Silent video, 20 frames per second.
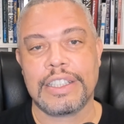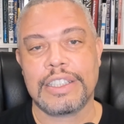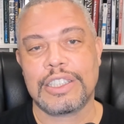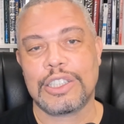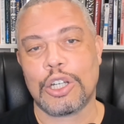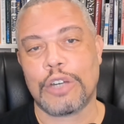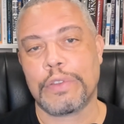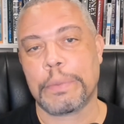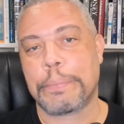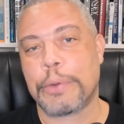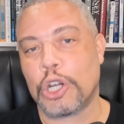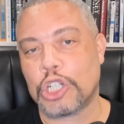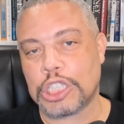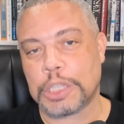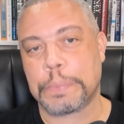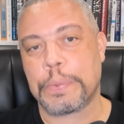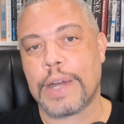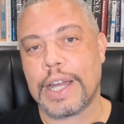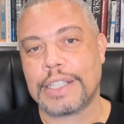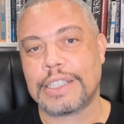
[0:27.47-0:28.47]
So if the purchase
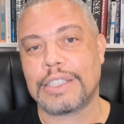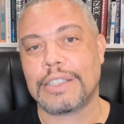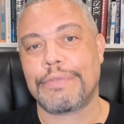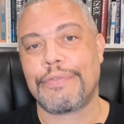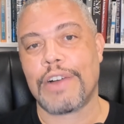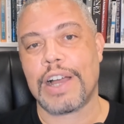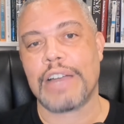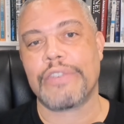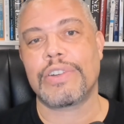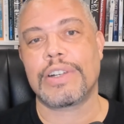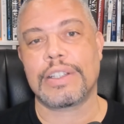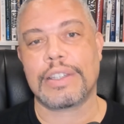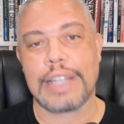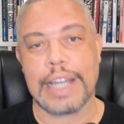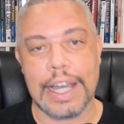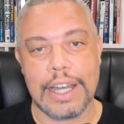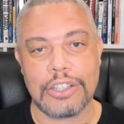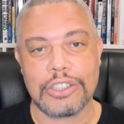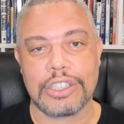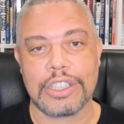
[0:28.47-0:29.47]
price is
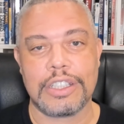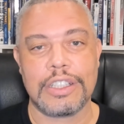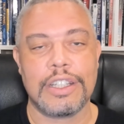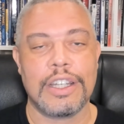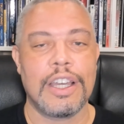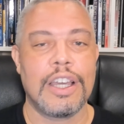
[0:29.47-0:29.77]
$500,000,